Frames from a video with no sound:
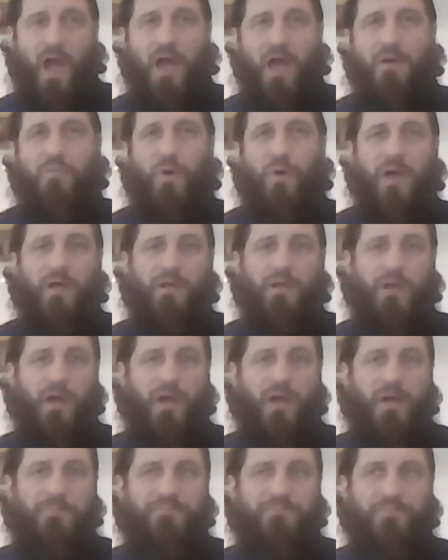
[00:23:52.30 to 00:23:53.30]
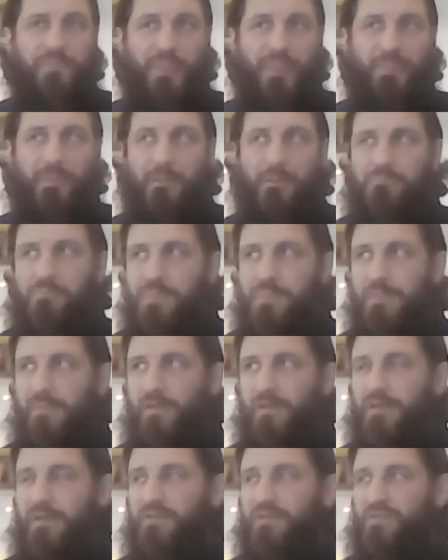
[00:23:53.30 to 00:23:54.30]
Uh, well, um,
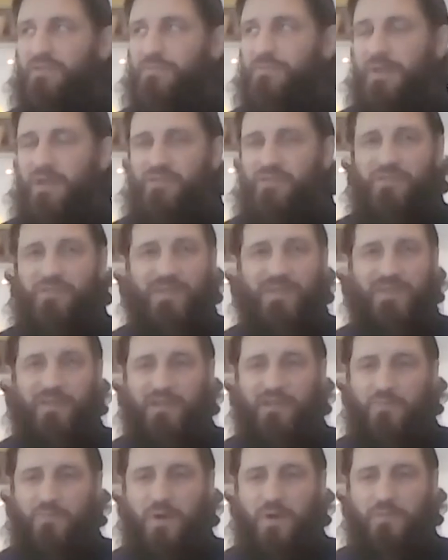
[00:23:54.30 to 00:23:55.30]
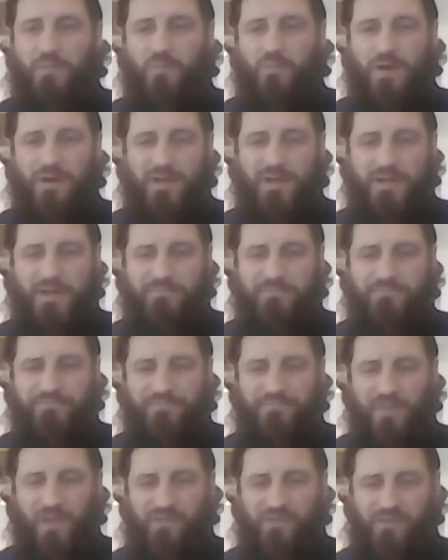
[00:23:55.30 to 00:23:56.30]
especially uh, one one
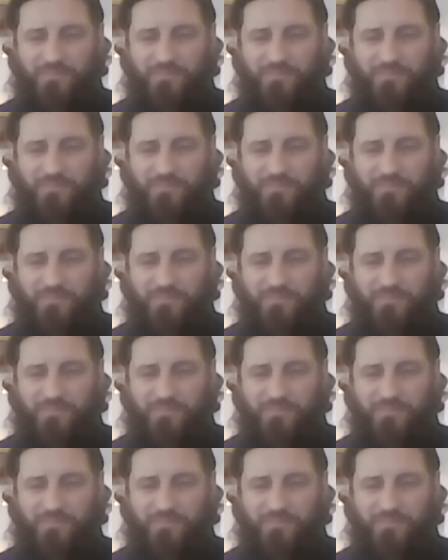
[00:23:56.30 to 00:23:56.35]
um,